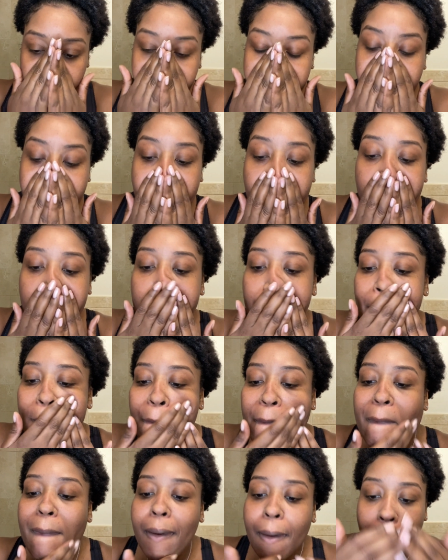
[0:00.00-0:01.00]
but
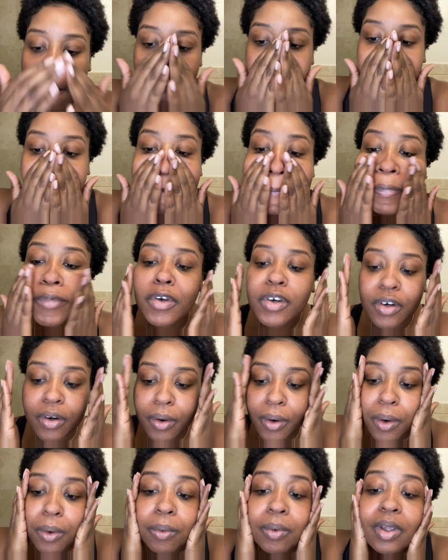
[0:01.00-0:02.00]
I'm
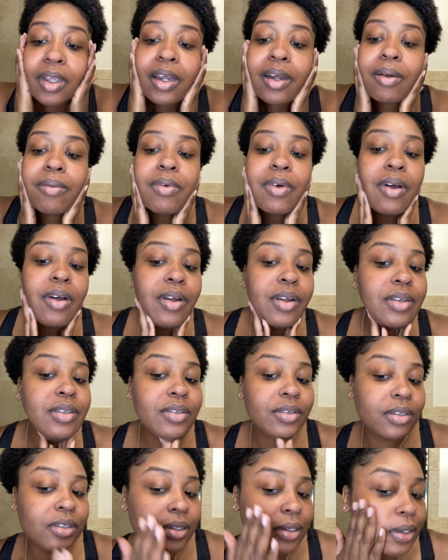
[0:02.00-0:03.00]
sure we have all
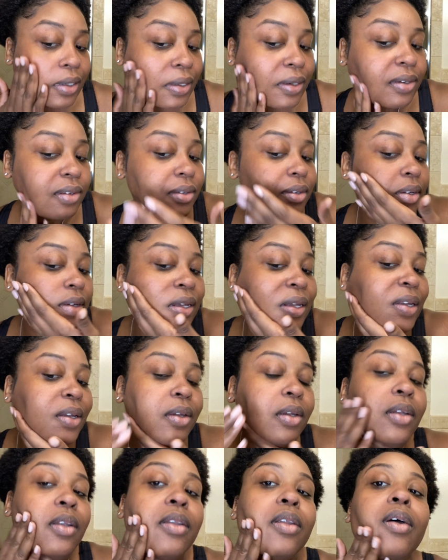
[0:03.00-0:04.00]
seen
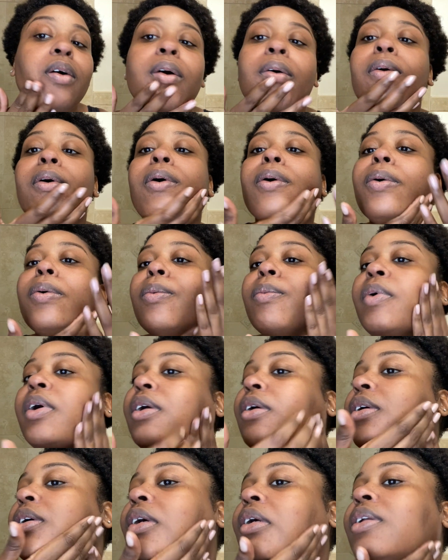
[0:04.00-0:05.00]
the whole
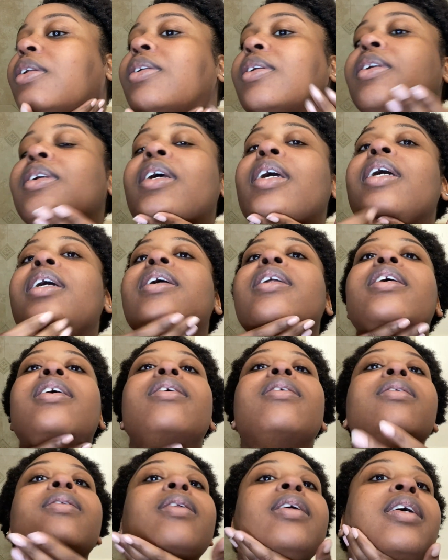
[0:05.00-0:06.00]
Will and
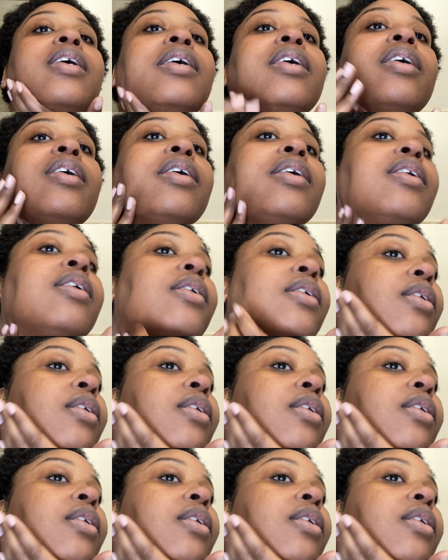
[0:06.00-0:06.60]
Jada thing.